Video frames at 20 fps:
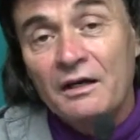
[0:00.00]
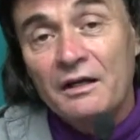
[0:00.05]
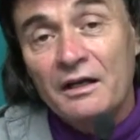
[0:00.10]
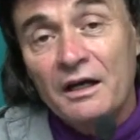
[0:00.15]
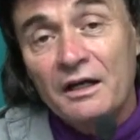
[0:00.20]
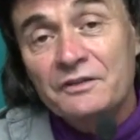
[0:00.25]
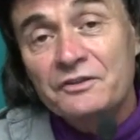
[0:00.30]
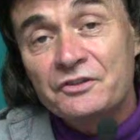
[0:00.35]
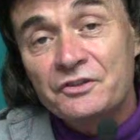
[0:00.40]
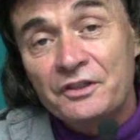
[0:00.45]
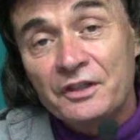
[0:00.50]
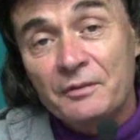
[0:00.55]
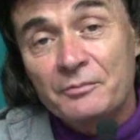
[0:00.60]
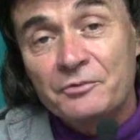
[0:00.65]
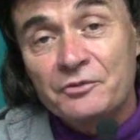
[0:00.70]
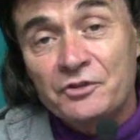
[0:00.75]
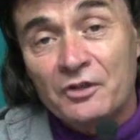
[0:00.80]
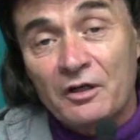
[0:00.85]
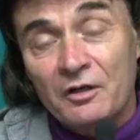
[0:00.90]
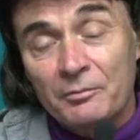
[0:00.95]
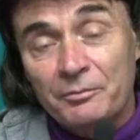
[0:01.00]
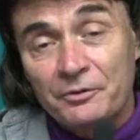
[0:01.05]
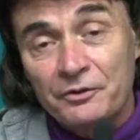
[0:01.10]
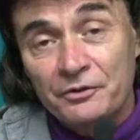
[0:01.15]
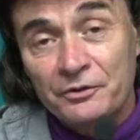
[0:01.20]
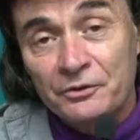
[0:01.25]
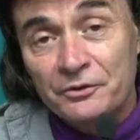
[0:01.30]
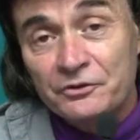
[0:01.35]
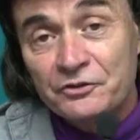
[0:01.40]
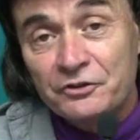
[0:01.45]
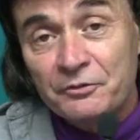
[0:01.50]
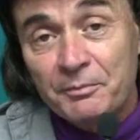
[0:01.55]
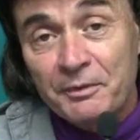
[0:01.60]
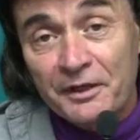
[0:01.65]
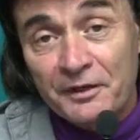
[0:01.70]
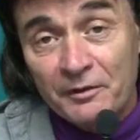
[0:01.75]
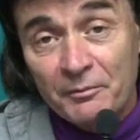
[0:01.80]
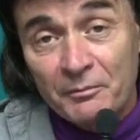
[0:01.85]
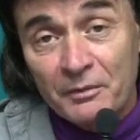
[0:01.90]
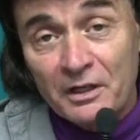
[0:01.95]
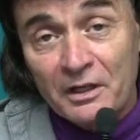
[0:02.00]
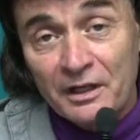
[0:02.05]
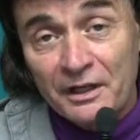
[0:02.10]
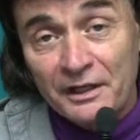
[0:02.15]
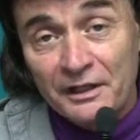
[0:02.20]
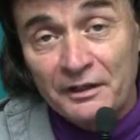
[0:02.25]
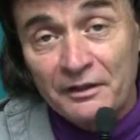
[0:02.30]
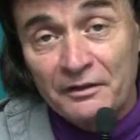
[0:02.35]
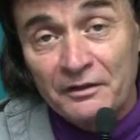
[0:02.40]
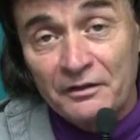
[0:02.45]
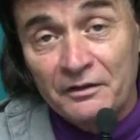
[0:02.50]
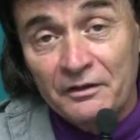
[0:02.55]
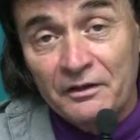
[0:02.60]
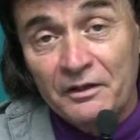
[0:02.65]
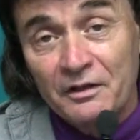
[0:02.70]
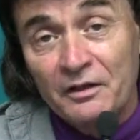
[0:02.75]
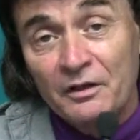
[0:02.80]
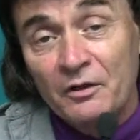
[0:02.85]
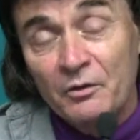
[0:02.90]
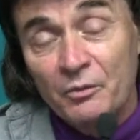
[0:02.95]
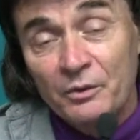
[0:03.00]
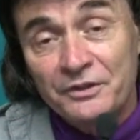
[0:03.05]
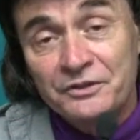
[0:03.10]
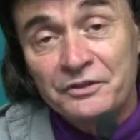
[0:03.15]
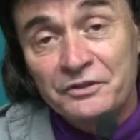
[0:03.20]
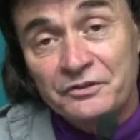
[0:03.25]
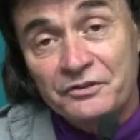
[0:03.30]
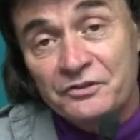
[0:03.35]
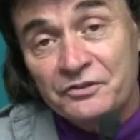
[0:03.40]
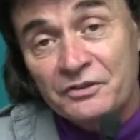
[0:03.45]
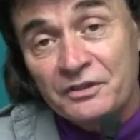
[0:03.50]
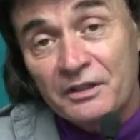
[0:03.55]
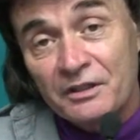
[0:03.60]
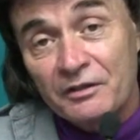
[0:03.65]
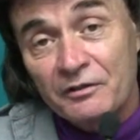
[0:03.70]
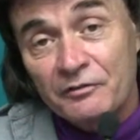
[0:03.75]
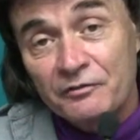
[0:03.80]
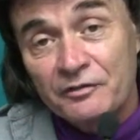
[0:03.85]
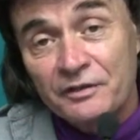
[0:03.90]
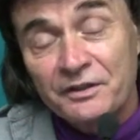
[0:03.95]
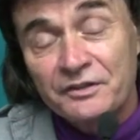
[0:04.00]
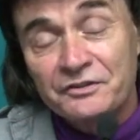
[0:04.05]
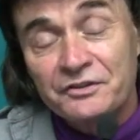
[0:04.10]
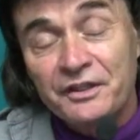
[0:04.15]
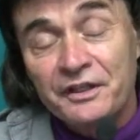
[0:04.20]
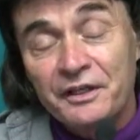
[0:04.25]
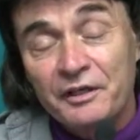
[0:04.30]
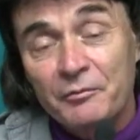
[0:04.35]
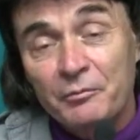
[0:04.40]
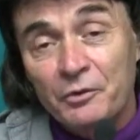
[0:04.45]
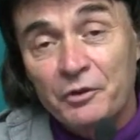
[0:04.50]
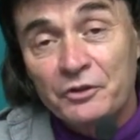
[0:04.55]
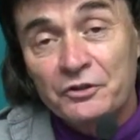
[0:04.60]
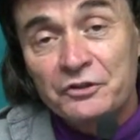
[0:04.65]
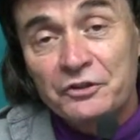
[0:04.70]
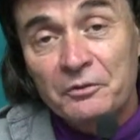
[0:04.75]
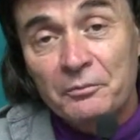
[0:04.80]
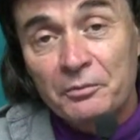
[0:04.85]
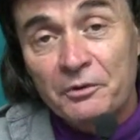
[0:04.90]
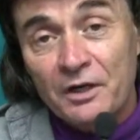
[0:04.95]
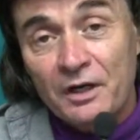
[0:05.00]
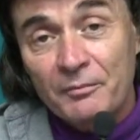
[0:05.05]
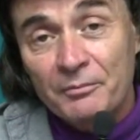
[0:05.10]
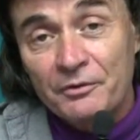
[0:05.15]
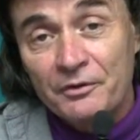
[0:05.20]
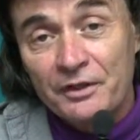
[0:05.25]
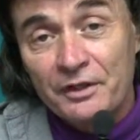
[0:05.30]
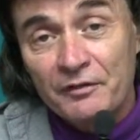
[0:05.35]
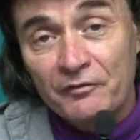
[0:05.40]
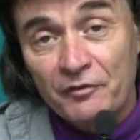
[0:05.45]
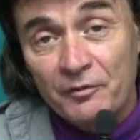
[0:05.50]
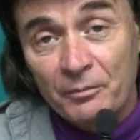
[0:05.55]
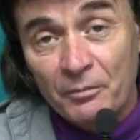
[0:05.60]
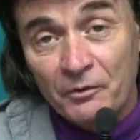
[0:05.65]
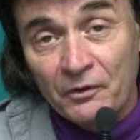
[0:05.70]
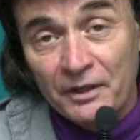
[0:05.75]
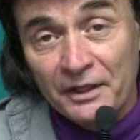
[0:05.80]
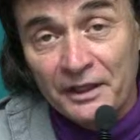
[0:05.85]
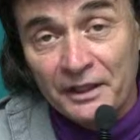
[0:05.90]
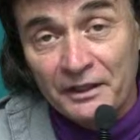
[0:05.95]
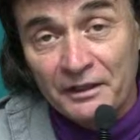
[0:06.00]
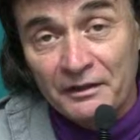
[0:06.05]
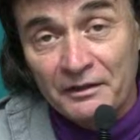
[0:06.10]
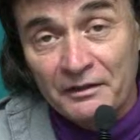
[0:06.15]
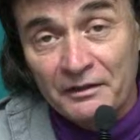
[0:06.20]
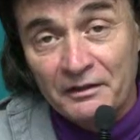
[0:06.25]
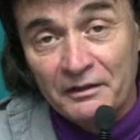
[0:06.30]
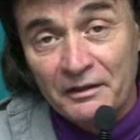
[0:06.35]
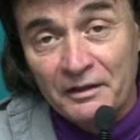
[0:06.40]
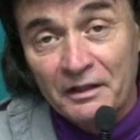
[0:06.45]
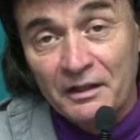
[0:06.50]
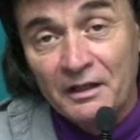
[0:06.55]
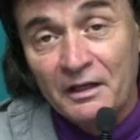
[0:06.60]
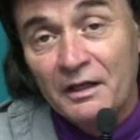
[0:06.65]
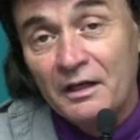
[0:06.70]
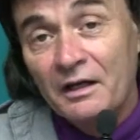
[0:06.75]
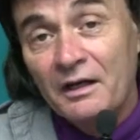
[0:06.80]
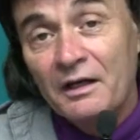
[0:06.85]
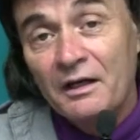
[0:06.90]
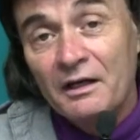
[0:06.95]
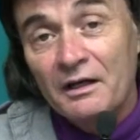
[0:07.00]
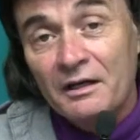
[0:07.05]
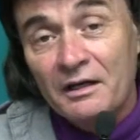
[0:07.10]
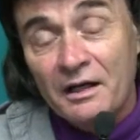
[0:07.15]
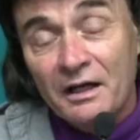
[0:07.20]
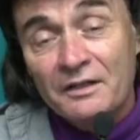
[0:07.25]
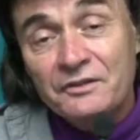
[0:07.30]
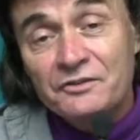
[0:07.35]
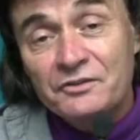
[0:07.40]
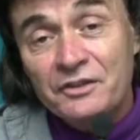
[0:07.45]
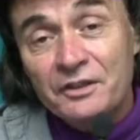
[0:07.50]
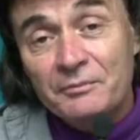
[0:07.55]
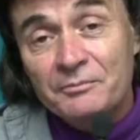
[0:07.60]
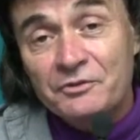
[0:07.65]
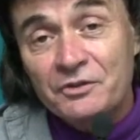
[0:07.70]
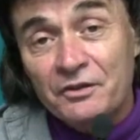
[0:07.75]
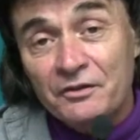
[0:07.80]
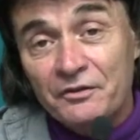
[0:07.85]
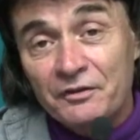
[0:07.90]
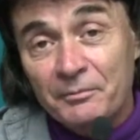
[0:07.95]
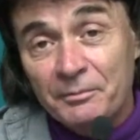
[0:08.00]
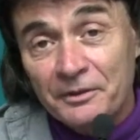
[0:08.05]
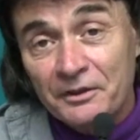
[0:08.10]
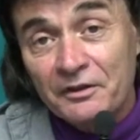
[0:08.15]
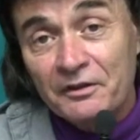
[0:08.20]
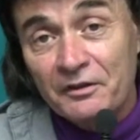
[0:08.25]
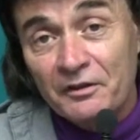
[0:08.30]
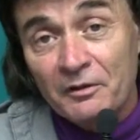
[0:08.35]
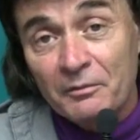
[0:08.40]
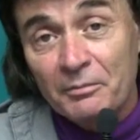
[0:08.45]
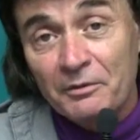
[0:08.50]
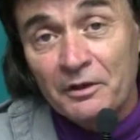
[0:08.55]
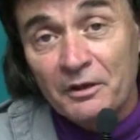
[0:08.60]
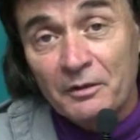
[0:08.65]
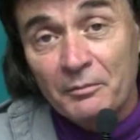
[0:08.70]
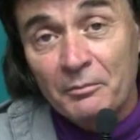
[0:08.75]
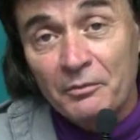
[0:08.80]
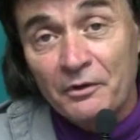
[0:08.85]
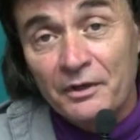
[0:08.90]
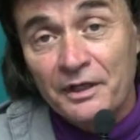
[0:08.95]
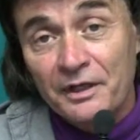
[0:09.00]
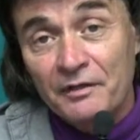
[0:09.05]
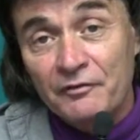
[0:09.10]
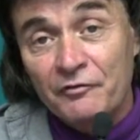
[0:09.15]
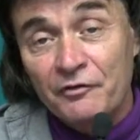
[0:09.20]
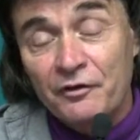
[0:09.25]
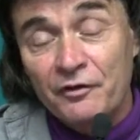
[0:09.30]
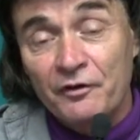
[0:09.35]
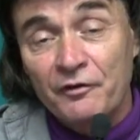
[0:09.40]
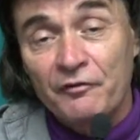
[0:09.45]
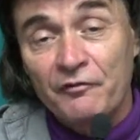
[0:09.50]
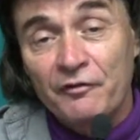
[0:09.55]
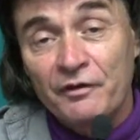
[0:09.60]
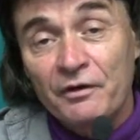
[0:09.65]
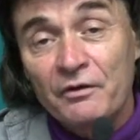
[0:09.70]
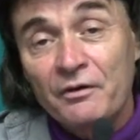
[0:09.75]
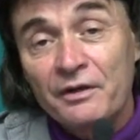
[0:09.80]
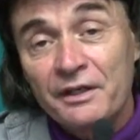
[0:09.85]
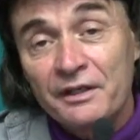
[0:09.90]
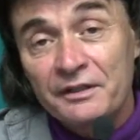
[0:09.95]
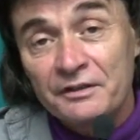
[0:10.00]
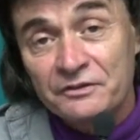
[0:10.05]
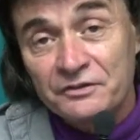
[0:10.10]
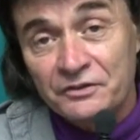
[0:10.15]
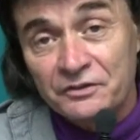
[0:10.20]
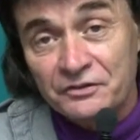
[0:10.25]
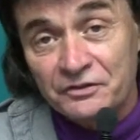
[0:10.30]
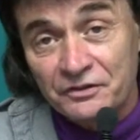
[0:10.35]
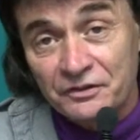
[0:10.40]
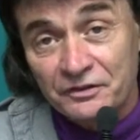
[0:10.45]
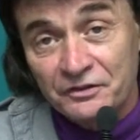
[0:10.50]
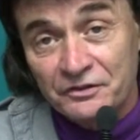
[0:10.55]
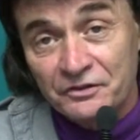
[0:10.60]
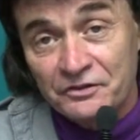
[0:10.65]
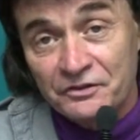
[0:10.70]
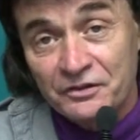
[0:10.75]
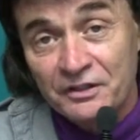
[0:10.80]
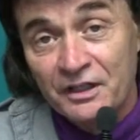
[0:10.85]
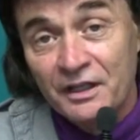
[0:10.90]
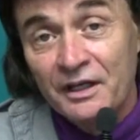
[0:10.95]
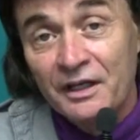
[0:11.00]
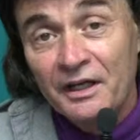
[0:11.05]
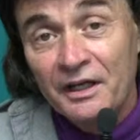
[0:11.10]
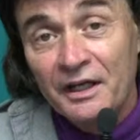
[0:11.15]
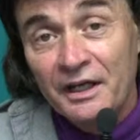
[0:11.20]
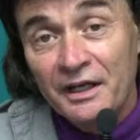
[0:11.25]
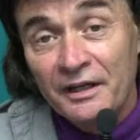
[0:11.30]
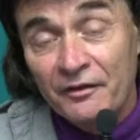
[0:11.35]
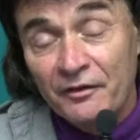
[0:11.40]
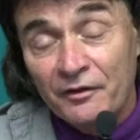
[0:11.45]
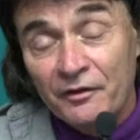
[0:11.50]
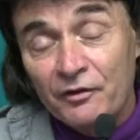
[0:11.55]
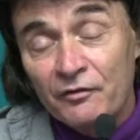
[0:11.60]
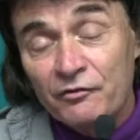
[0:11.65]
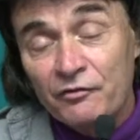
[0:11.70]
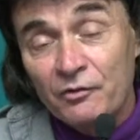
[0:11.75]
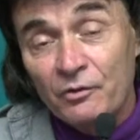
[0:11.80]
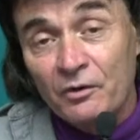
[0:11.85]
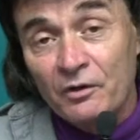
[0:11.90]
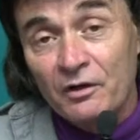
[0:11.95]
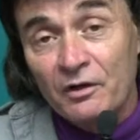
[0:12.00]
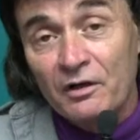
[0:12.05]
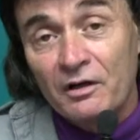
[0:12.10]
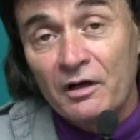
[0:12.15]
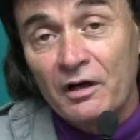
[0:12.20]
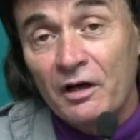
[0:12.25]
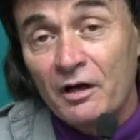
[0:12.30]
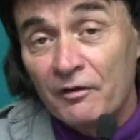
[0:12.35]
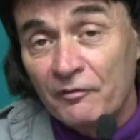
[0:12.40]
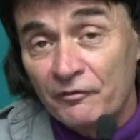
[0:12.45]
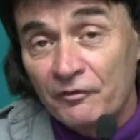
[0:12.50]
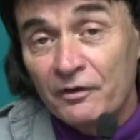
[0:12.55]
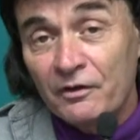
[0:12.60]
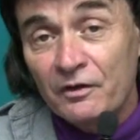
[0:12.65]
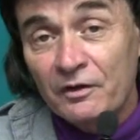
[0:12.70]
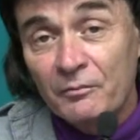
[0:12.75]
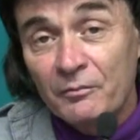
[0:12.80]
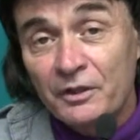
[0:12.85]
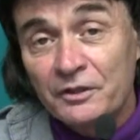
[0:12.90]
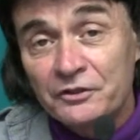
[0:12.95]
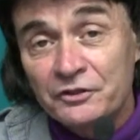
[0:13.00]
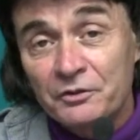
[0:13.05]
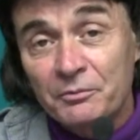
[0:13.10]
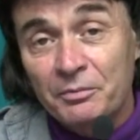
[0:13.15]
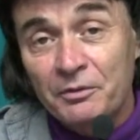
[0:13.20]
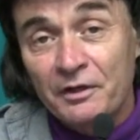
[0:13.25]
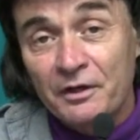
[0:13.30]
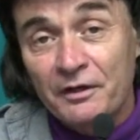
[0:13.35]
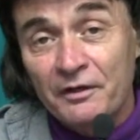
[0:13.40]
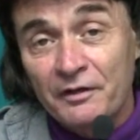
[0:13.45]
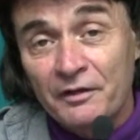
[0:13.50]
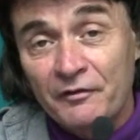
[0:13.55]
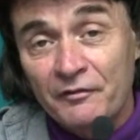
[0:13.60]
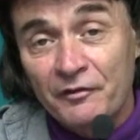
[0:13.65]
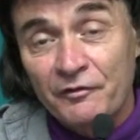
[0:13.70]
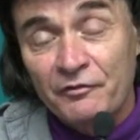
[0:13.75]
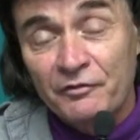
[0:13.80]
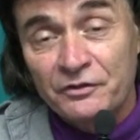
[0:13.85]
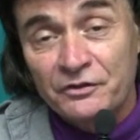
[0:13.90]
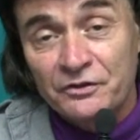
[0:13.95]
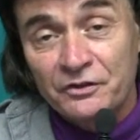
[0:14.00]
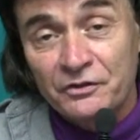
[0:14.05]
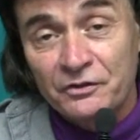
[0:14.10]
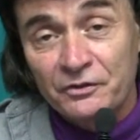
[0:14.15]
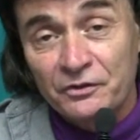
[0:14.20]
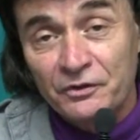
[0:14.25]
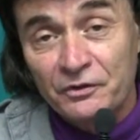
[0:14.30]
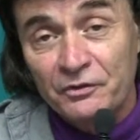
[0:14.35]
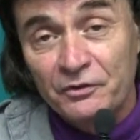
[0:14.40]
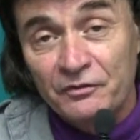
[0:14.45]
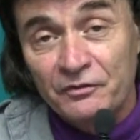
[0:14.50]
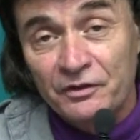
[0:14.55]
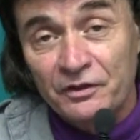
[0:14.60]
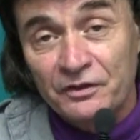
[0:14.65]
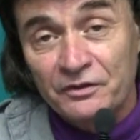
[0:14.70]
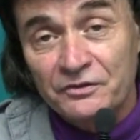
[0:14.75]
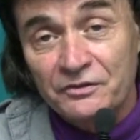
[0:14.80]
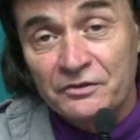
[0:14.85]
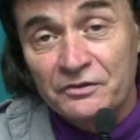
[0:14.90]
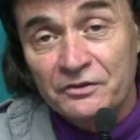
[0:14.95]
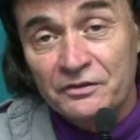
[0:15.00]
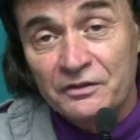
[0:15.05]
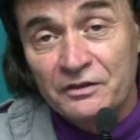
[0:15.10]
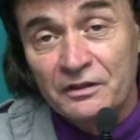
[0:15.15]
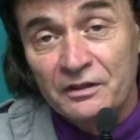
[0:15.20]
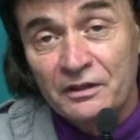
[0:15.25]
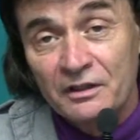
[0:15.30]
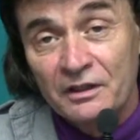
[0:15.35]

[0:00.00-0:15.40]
Concepts are produced by the mind, which itself is an emergent property of the brain. Concepts are dependent upon a brain for their very existence, and therefore are very much a part of the physical universe.